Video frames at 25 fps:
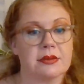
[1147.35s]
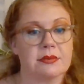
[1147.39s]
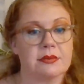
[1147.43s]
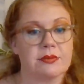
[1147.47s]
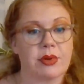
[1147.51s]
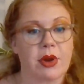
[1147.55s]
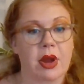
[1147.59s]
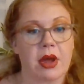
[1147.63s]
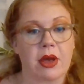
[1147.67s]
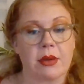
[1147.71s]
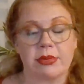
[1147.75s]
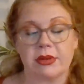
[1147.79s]

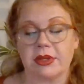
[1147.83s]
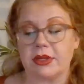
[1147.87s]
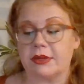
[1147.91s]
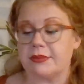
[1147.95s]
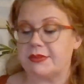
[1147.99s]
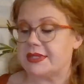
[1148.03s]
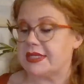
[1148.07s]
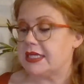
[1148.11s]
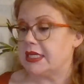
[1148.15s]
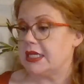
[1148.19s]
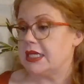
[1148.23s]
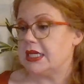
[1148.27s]

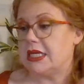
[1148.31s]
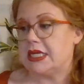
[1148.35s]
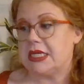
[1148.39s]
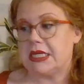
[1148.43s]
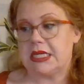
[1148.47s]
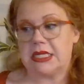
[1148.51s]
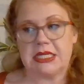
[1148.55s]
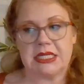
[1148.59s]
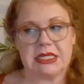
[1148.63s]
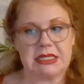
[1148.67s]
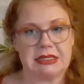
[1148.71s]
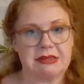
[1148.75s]
problems,
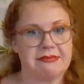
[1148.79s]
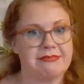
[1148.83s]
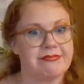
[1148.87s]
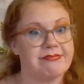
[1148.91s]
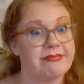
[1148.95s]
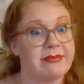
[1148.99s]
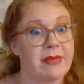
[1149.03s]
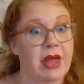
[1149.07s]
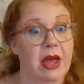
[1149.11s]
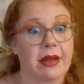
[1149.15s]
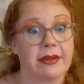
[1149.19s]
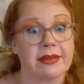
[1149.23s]

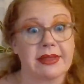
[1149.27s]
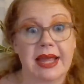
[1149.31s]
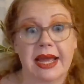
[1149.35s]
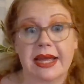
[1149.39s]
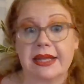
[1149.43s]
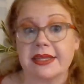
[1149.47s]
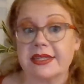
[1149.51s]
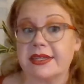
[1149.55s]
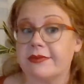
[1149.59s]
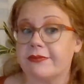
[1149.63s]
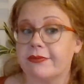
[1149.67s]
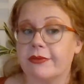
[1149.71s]
not
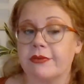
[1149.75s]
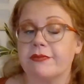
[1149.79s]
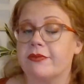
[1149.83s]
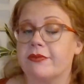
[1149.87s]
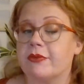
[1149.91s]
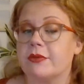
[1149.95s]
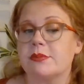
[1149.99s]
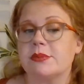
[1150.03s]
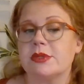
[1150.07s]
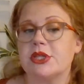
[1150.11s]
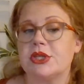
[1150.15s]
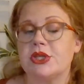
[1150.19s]
that different
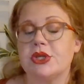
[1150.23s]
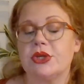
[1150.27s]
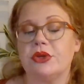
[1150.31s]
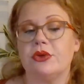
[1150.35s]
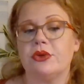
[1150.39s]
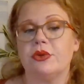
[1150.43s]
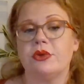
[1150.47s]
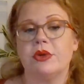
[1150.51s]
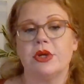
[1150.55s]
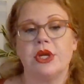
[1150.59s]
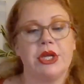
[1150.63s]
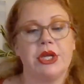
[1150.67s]
from
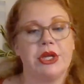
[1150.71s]
2.